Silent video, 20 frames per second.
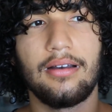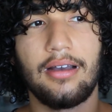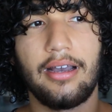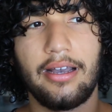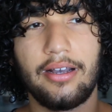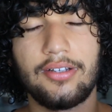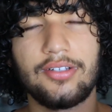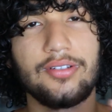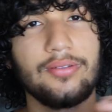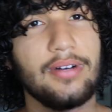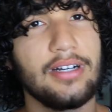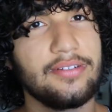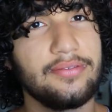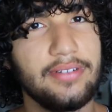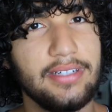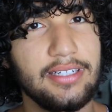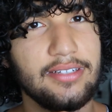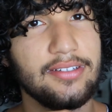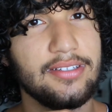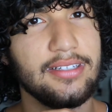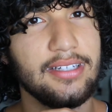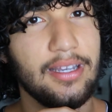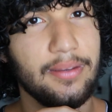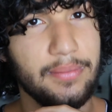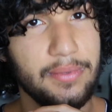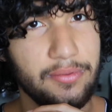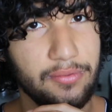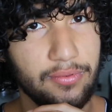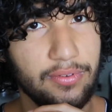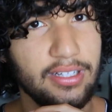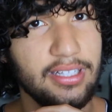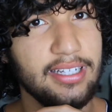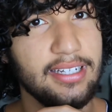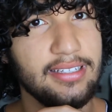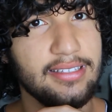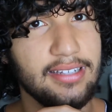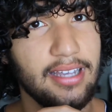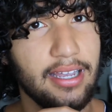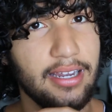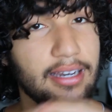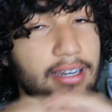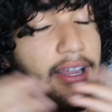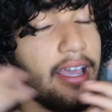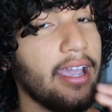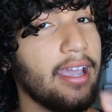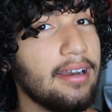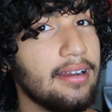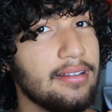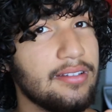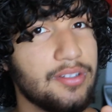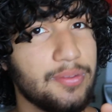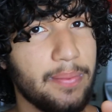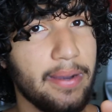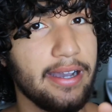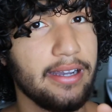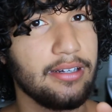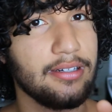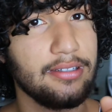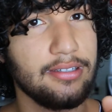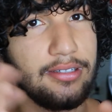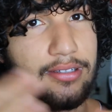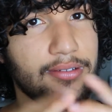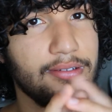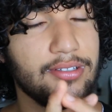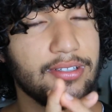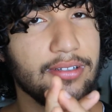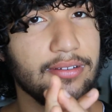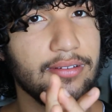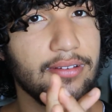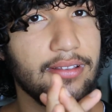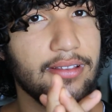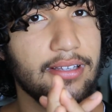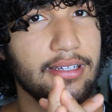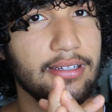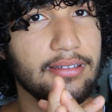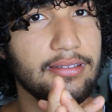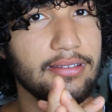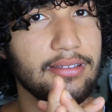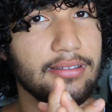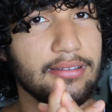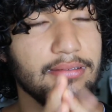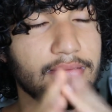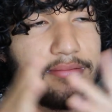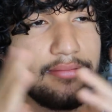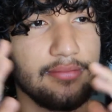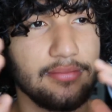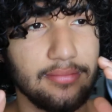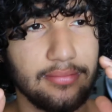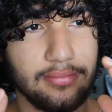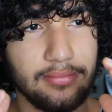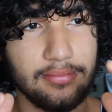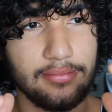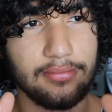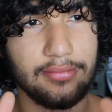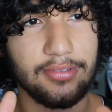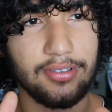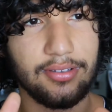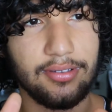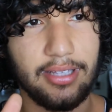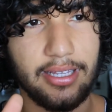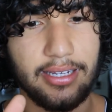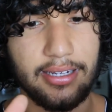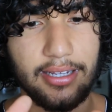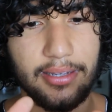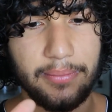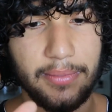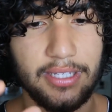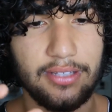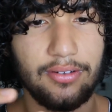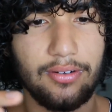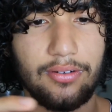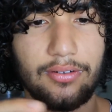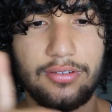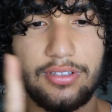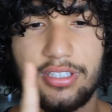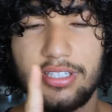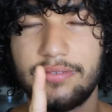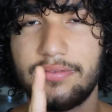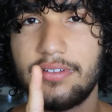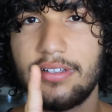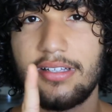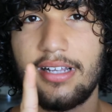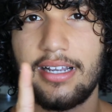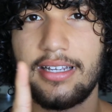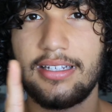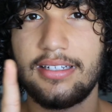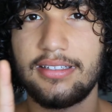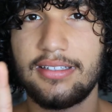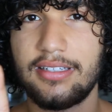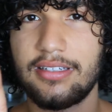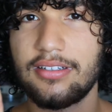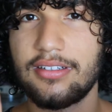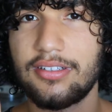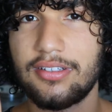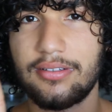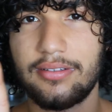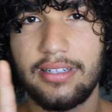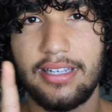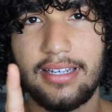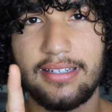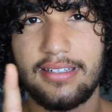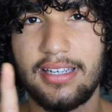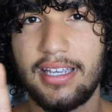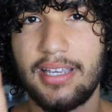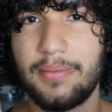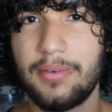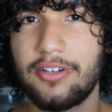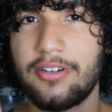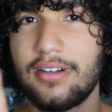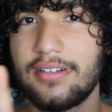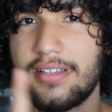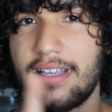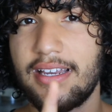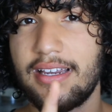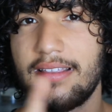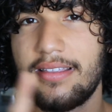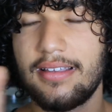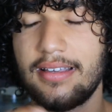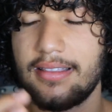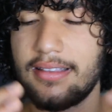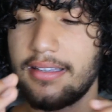I also watched videos to get me really excited and inspired to do certain things. So then it made the whole shift a lot easier. So in case I came across anything